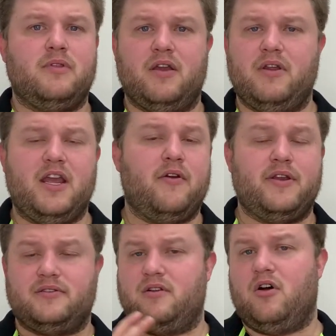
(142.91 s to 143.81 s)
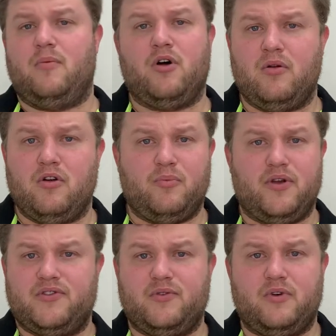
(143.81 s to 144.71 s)
They're in areas that I might not
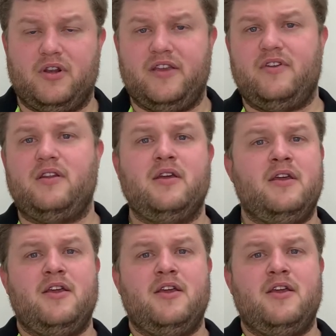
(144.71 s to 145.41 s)
personally want to live in,